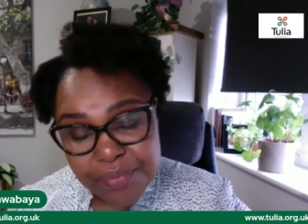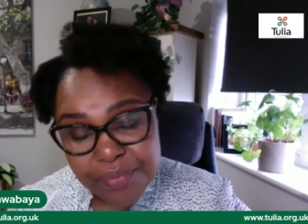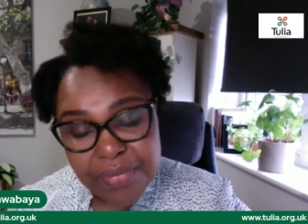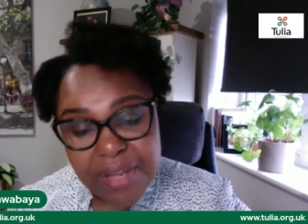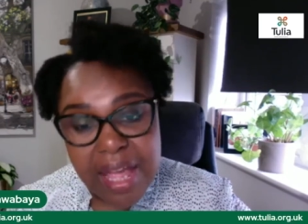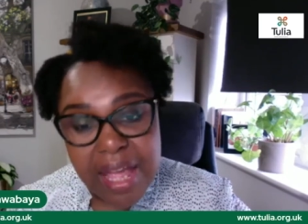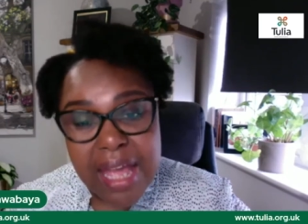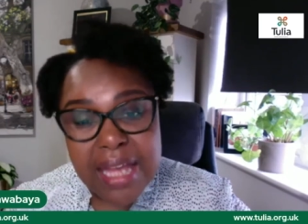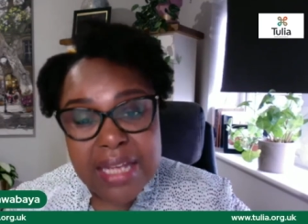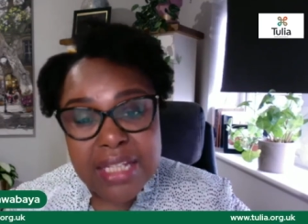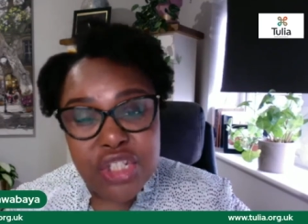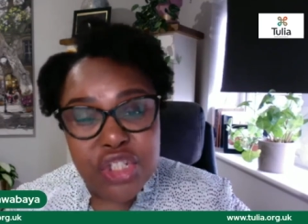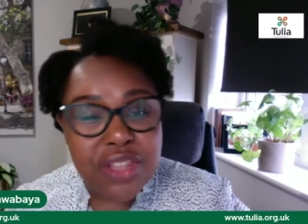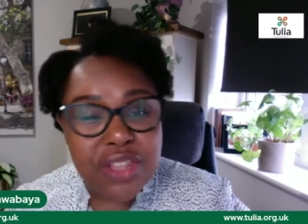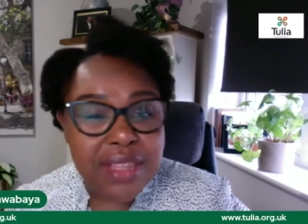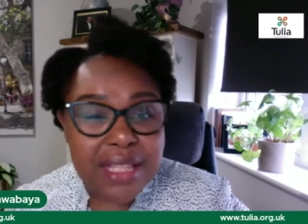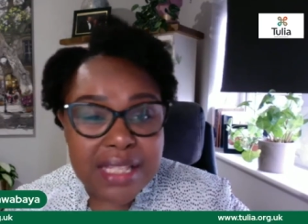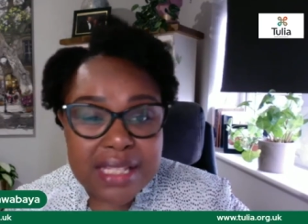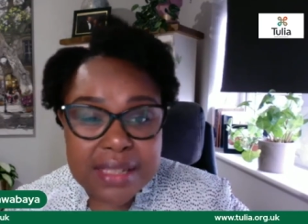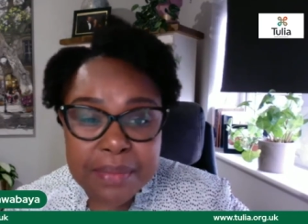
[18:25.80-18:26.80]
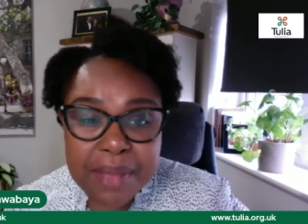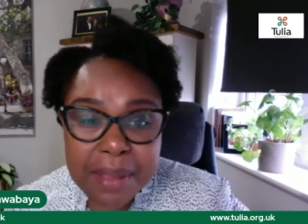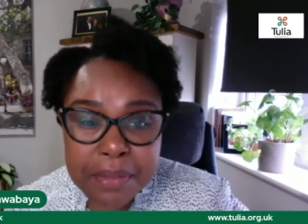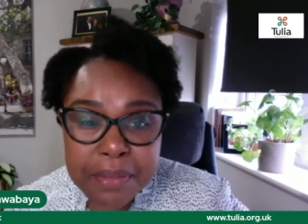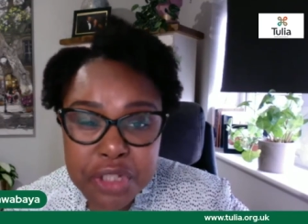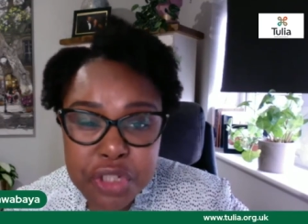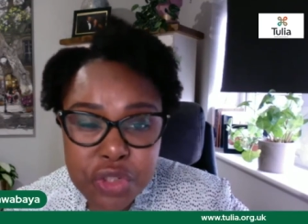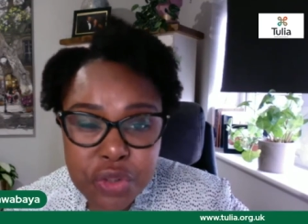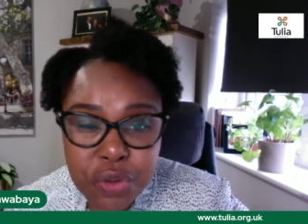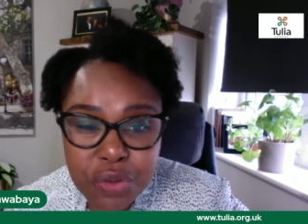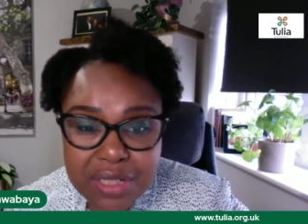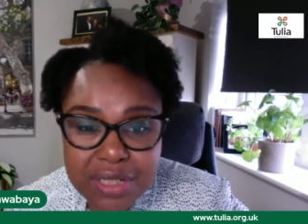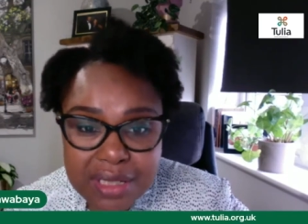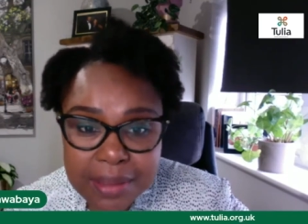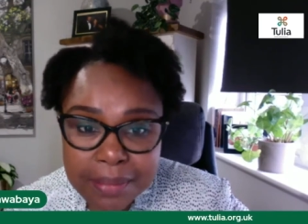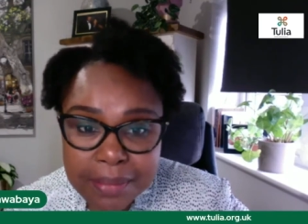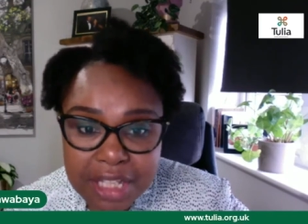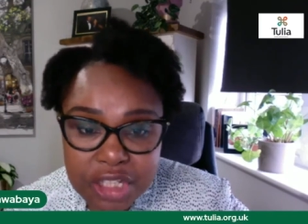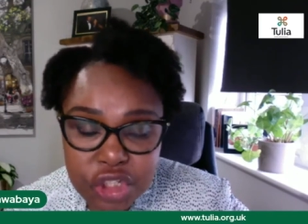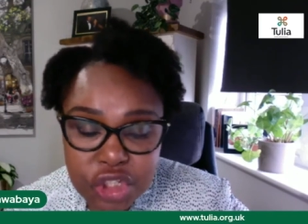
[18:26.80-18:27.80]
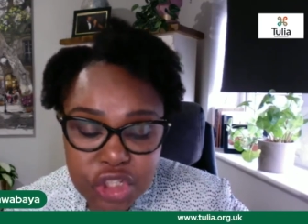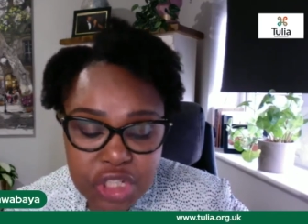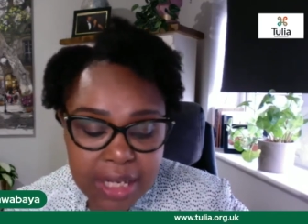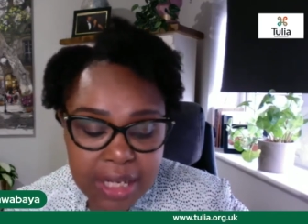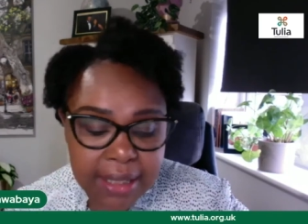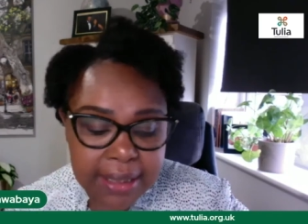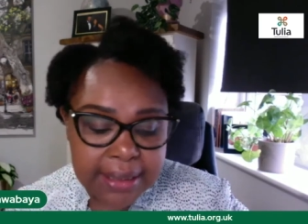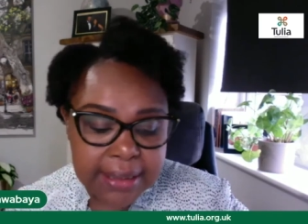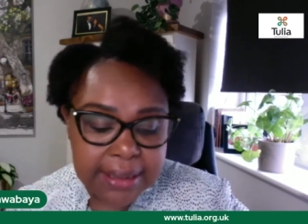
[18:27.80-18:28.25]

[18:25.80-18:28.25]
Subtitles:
And she thinks maybe she's got dementia.